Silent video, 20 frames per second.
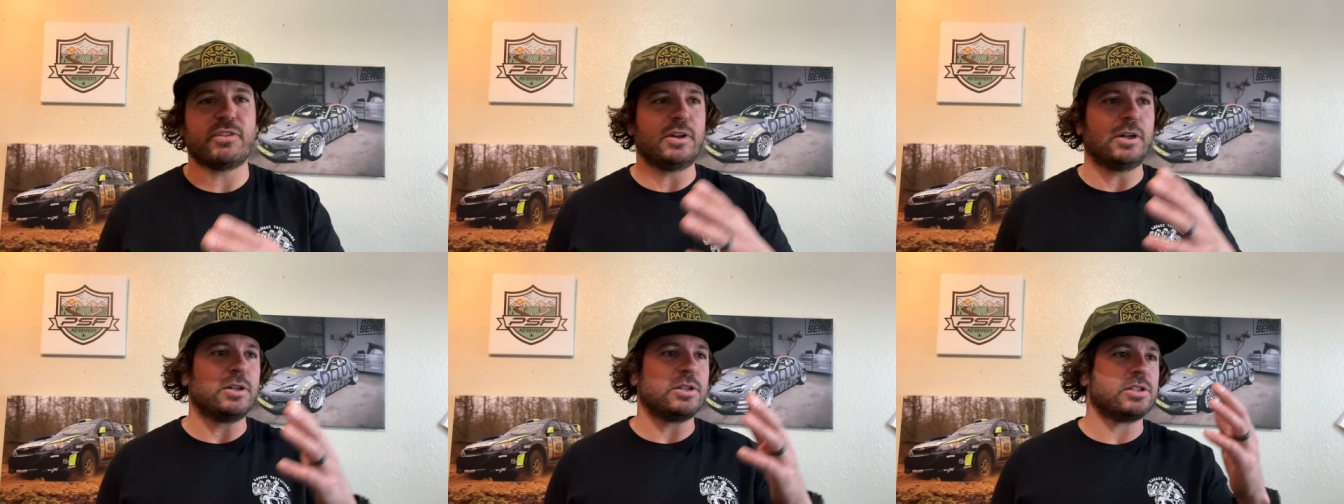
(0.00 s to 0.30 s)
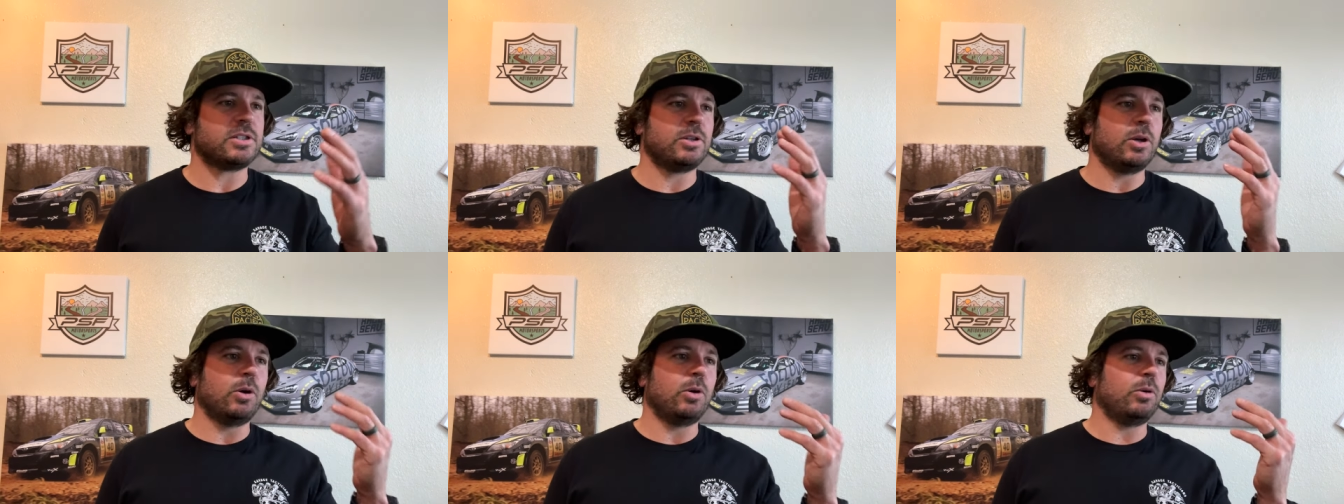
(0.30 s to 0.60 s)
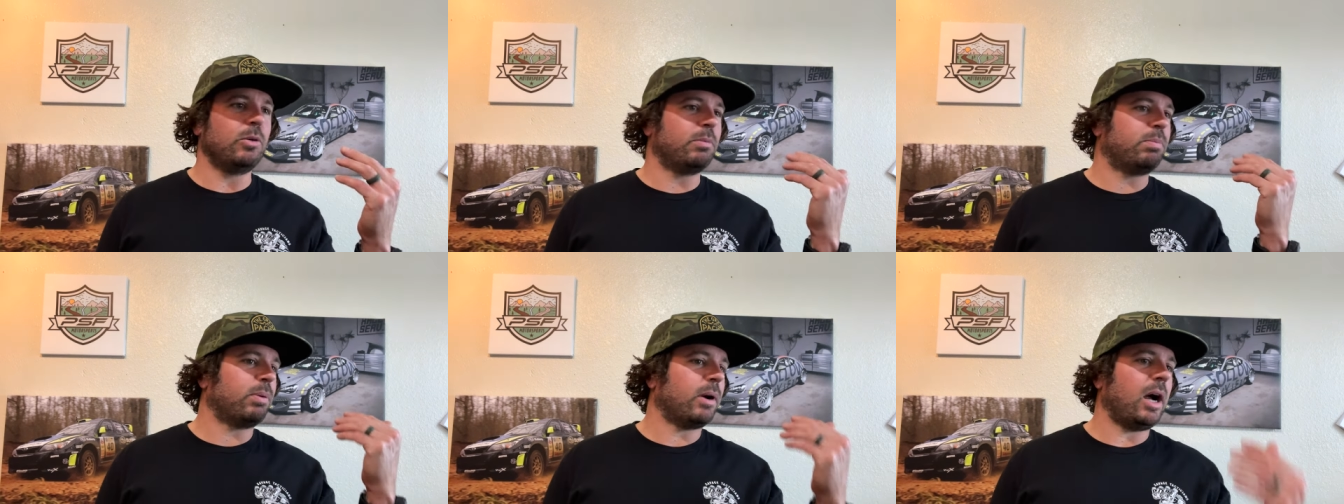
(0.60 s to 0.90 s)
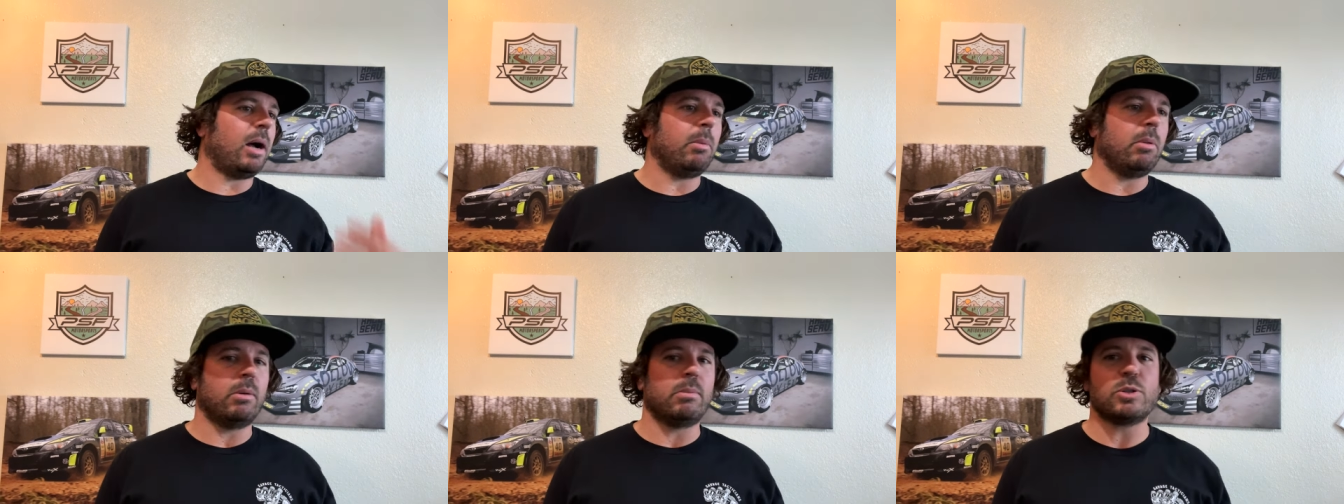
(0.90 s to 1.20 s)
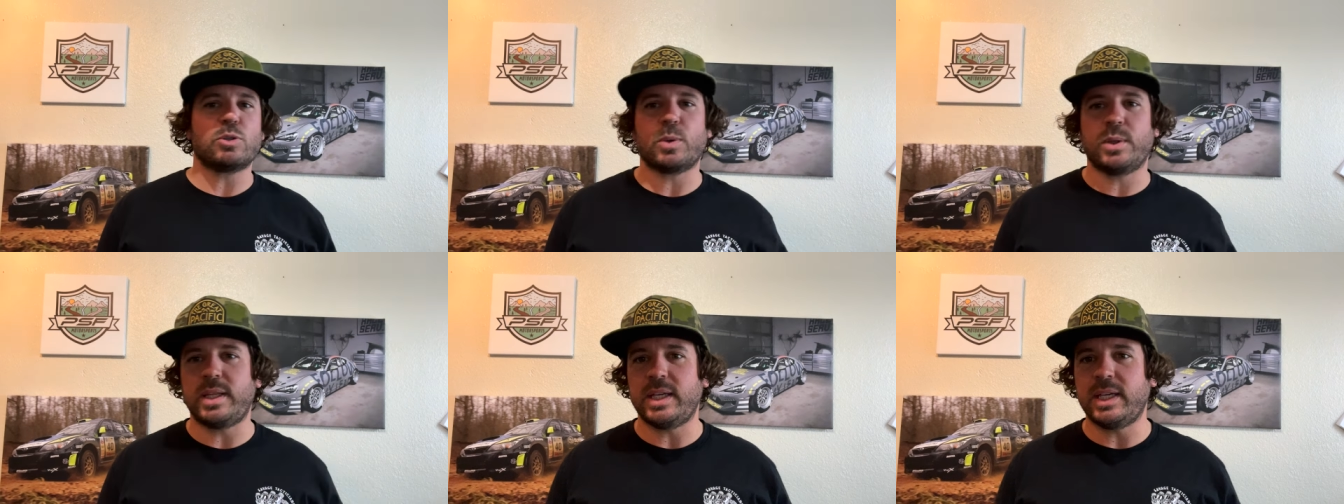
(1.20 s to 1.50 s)
There's no
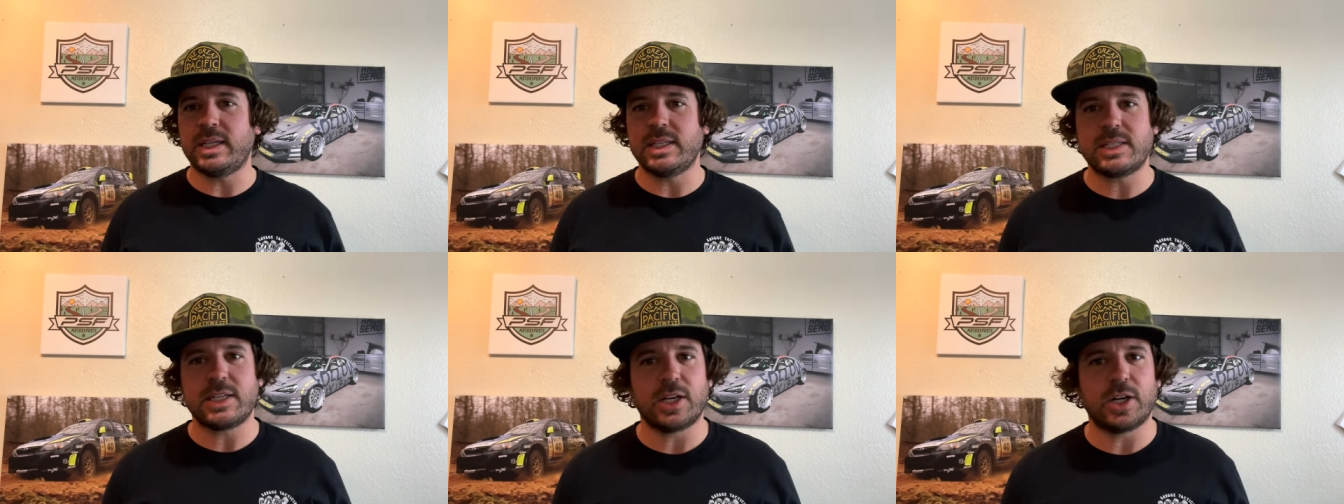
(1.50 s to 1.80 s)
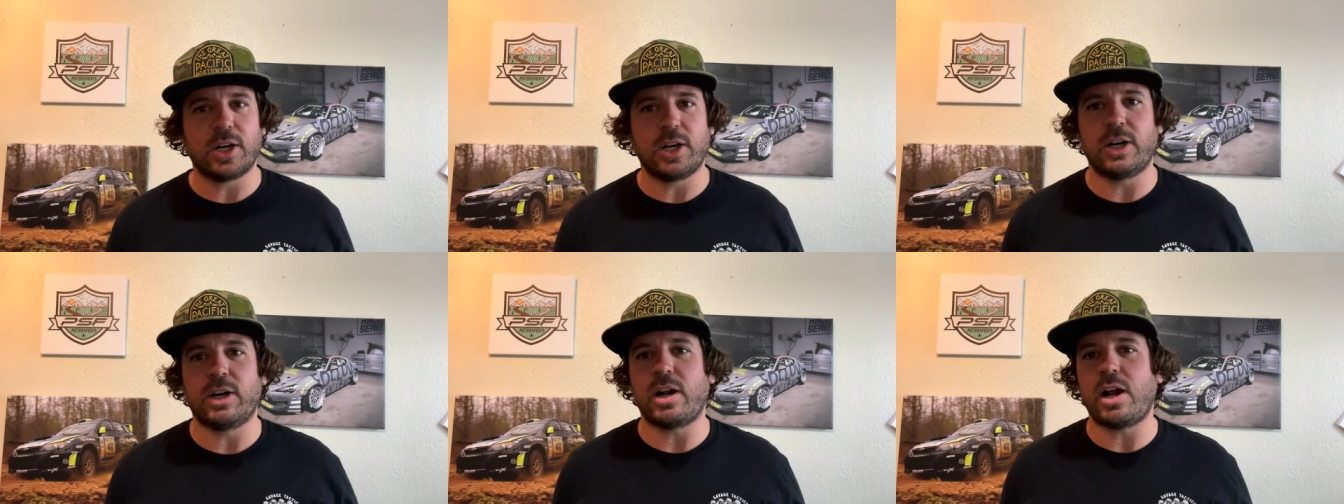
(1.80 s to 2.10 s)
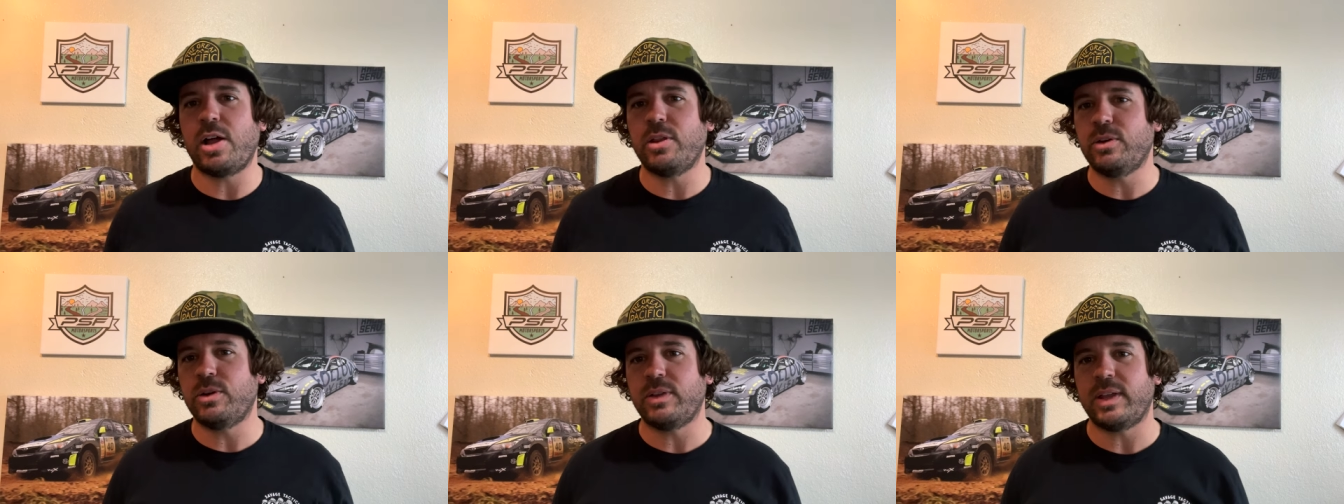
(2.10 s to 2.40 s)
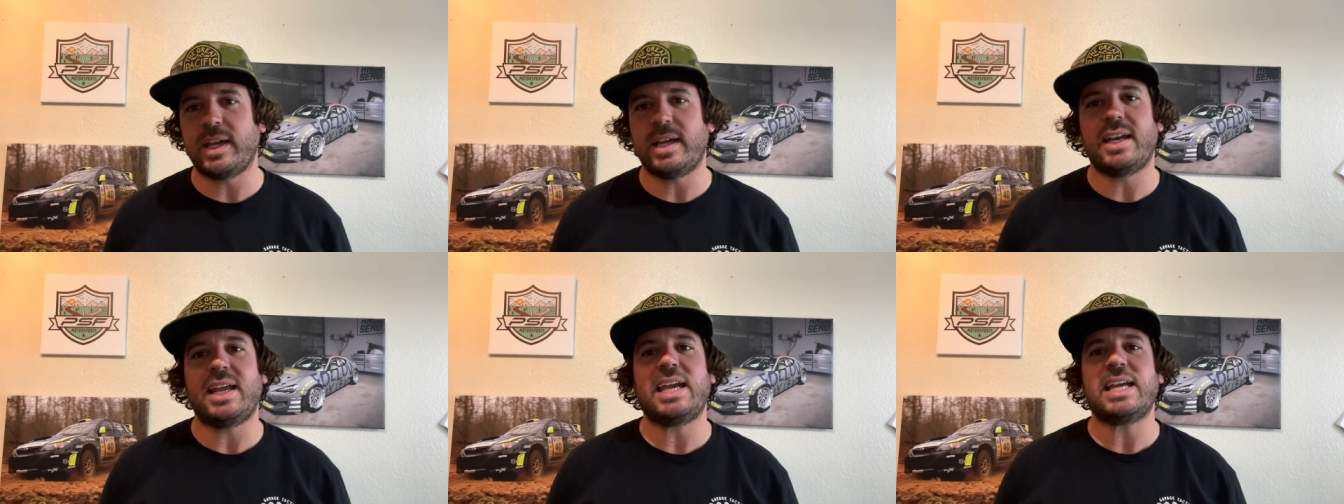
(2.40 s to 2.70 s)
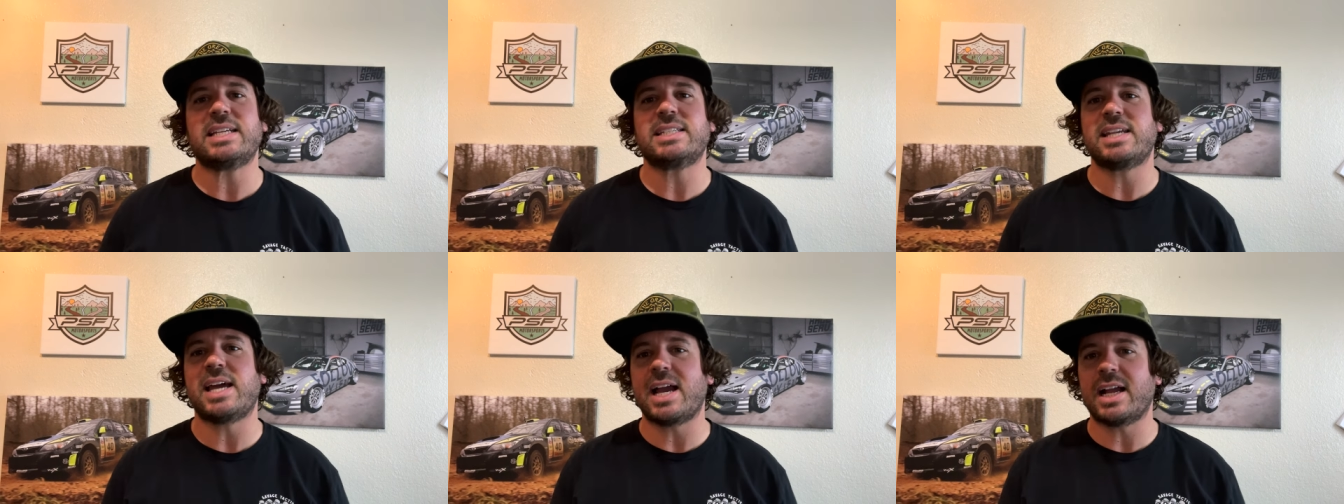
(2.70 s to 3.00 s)
problems with the interior other than
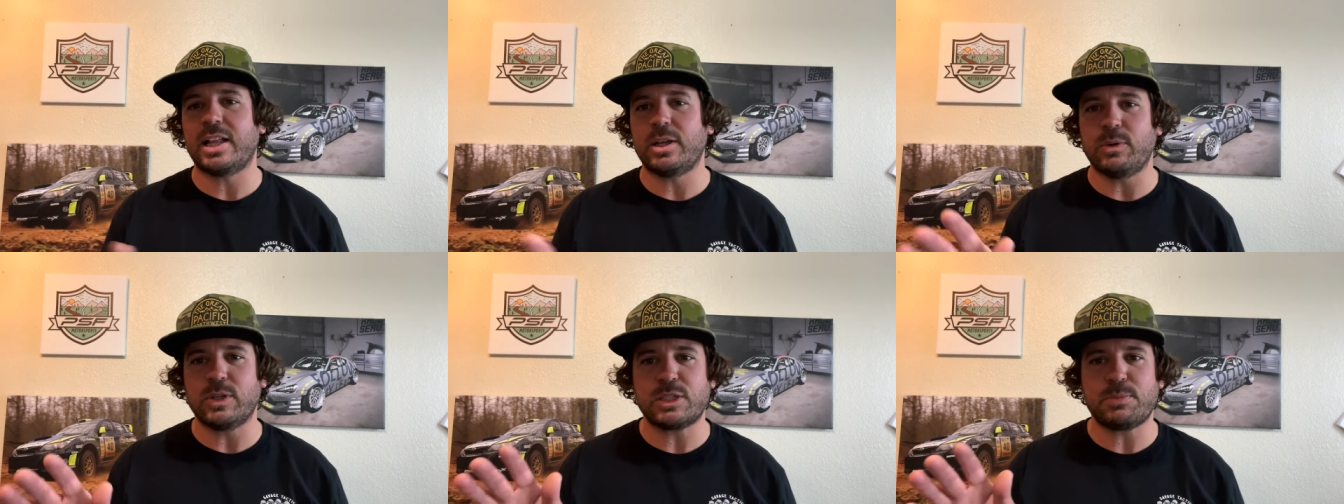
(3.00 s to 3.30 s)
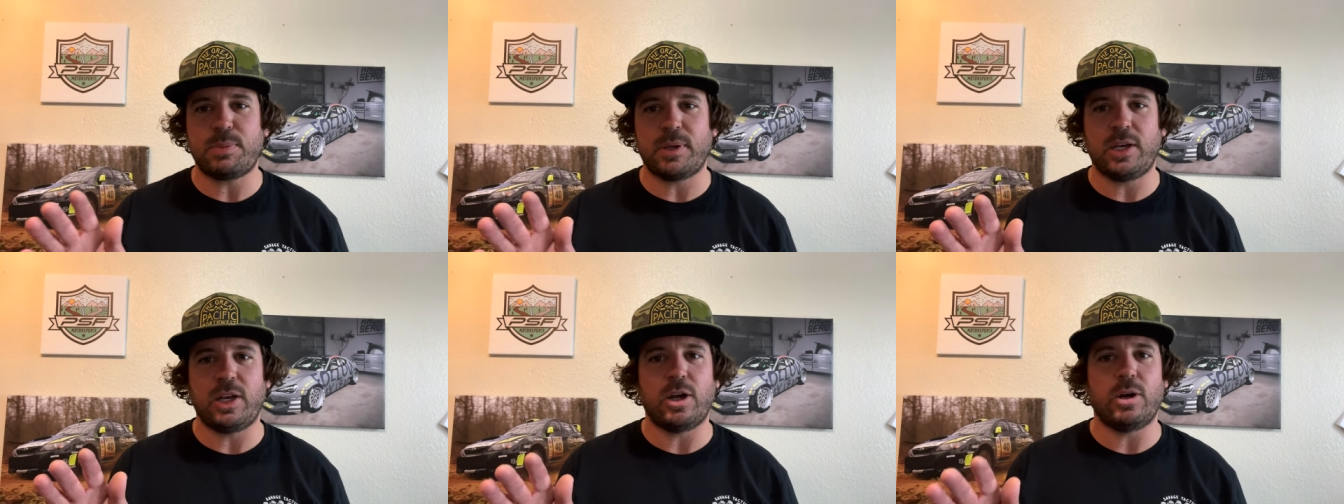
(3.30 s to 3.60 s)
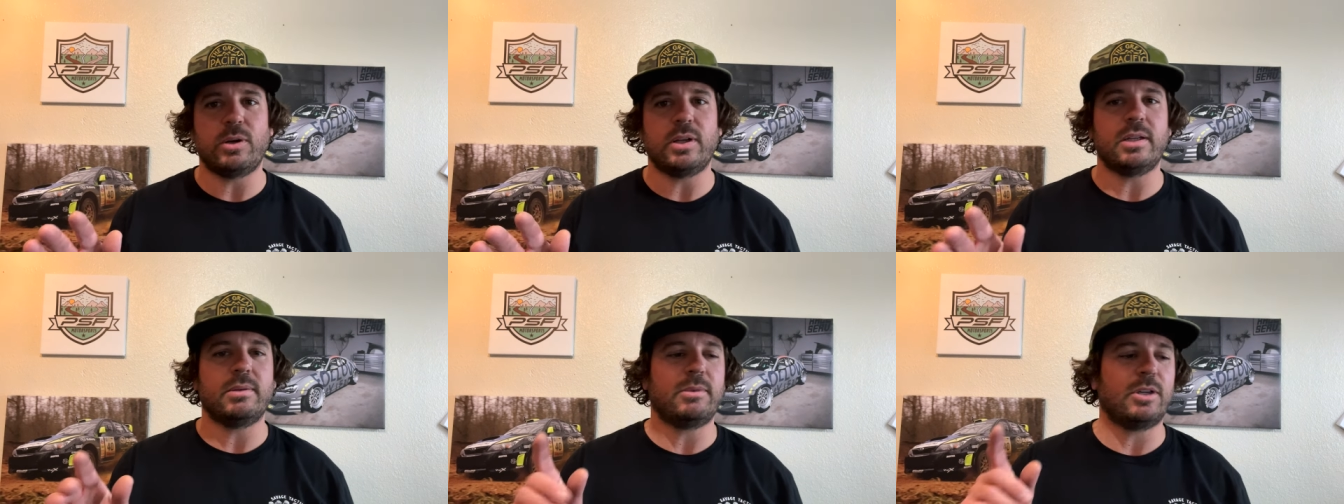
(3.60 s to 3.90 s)
exactly what's been noted.